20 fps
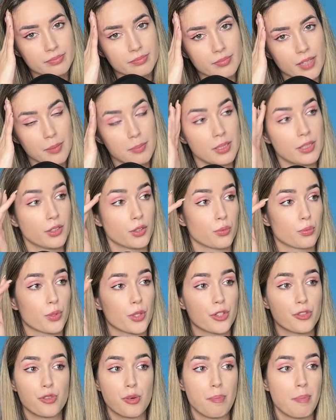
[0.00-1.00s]
I mean, the
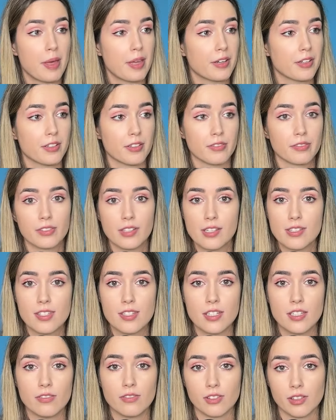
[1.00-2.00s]
word repetitive
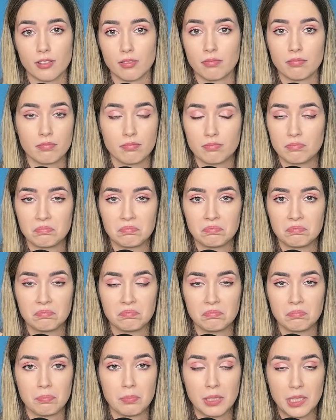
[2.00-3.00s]
doesn't even
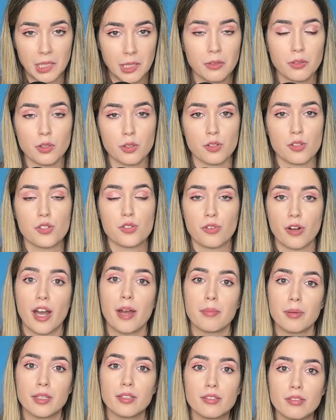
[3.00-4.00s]
begin to
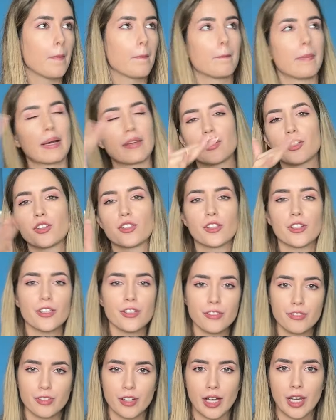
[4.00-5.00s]
describe it. By the
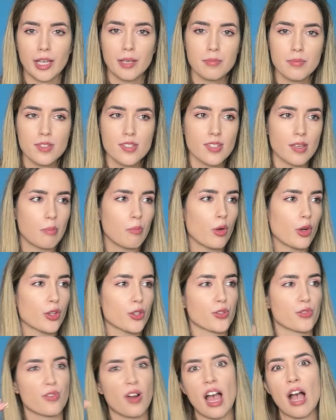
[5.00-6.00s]
3rd time someone
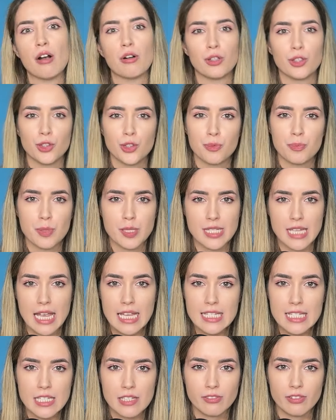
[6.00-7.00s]
growled
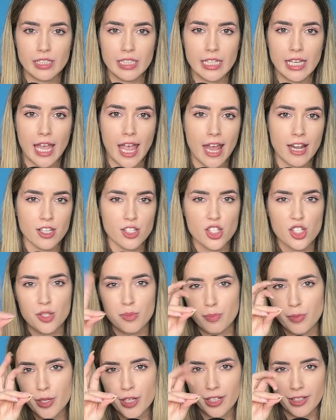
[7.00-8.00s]
possessively and
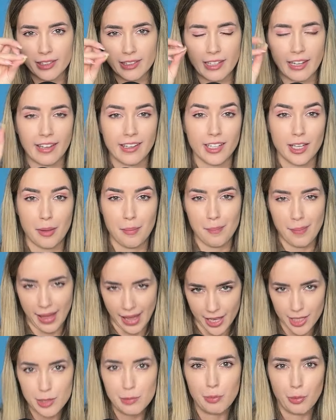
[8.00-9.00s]
smirked like a
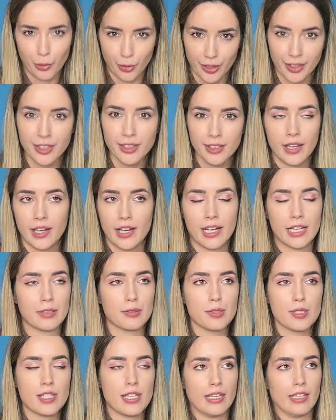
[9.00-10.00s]
bad boy, I
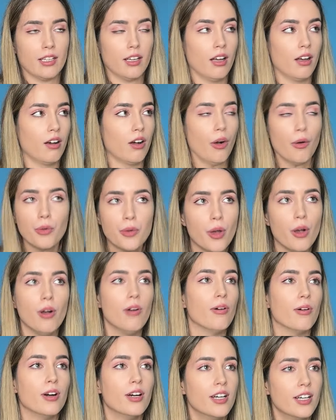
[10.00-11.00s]
was like, oh no,